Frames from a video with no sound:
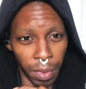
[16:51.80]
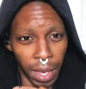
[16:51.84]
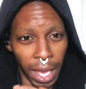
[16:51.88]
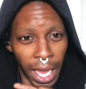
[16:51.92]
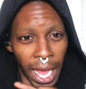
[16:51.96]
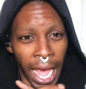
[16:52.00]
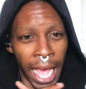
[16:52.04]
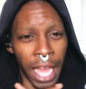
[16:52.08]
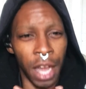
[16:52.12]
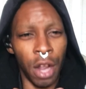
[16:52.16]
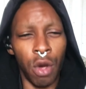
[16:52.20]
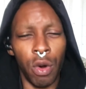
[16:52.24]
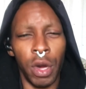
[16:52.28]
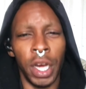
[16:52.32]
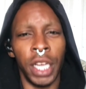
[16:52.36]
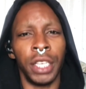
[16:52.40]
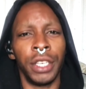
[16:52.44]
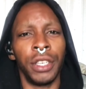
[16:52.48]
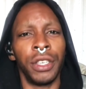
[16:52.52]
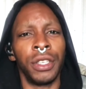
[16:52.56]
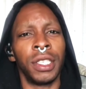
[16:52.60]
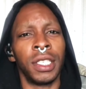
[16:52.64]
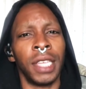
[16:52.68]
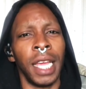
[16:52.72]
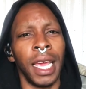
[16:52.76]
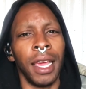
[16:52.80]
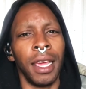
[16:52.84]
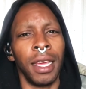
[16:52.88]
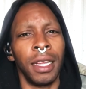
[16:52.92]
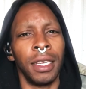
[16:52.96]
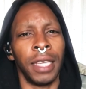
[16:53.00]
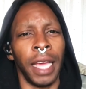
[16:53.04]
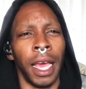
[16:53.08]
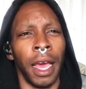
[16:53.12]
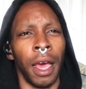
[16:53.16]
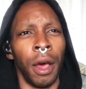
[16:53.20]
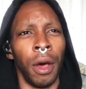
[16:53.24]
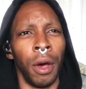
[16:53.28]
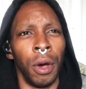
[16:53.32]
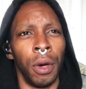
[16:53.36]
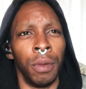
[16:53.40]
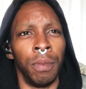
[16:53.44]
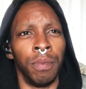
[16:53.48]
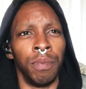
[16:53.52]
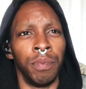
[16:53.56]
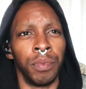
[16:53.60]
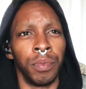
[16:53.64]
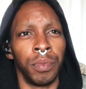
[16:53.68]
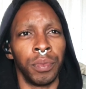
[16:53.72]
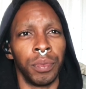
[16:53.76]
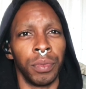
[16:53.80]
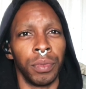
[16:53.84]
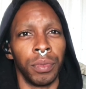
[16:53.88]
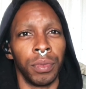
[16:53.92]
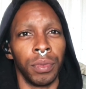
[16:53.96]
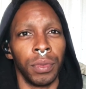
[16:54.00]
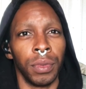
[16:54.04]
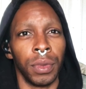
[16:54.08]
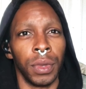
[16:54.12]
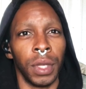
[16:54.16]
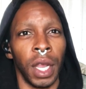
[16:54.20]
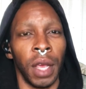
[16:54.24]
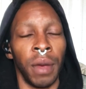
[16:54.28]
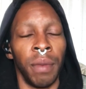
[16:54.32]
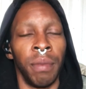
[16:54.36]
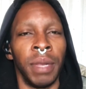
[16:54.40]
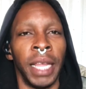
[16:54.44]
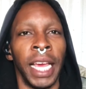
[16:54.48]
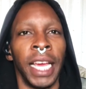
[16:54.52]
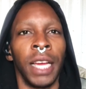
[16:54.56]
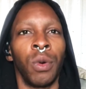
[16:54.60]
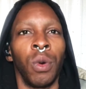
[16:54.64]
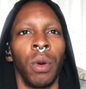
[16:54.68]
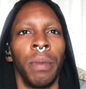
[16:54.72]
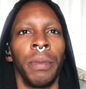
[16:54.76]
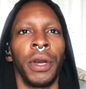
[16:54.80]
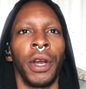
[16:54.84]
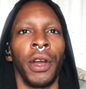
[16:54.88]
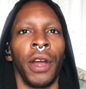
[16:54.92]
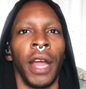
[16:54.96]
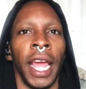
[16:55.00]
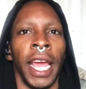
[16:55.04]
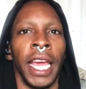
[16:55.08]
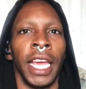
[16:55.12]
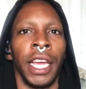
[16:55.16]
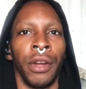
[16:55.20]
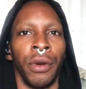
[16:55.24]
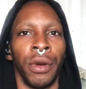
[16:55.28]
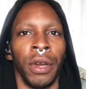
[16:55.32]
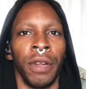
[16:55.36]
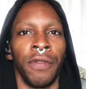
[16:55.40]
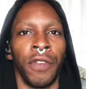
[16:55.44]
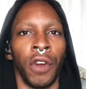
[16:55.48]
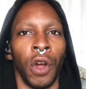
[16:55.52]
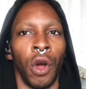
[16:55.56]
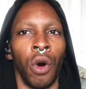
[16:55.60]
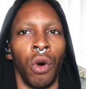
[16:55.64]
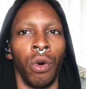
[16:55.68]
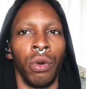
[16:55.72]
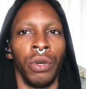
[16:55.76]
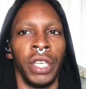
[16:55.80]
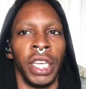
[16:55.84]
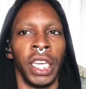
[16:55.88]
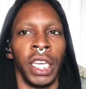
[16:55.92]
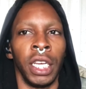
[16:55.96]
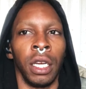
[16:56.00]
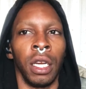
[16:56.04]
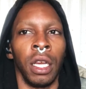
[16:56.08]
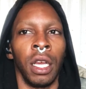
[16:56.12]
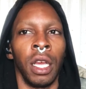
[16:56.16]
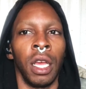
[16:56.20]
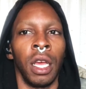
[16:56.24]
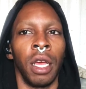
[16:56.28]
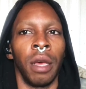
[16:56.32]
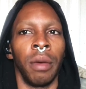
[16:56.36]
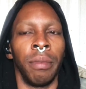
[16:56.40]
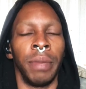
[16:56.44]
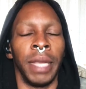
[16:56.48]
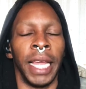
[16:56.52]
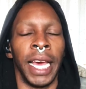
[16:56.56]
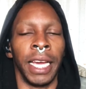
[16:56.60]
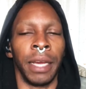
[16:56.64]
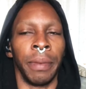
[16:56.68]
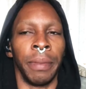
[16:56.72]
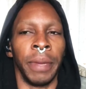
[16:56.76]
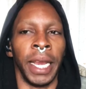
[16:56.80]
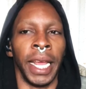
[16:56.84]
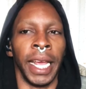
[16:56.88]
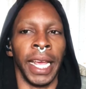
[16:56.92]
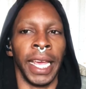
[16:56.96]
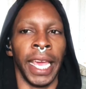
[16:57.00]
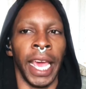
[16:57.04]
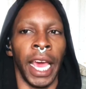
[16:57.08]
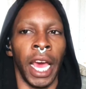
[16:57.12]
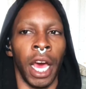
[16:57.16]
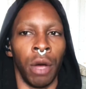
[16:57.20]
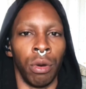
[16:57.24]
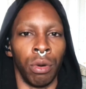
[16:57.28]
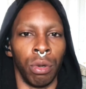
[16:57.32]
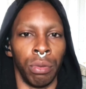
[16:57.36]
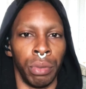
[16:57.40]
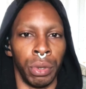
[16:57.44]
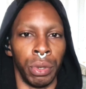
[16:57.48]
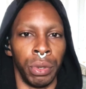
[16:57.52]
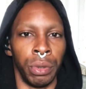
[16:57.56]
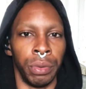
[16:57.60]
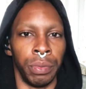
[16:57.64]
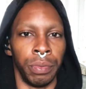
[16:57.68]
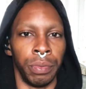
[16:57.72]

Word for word: I don't understand how black women are angry for holding black men accountable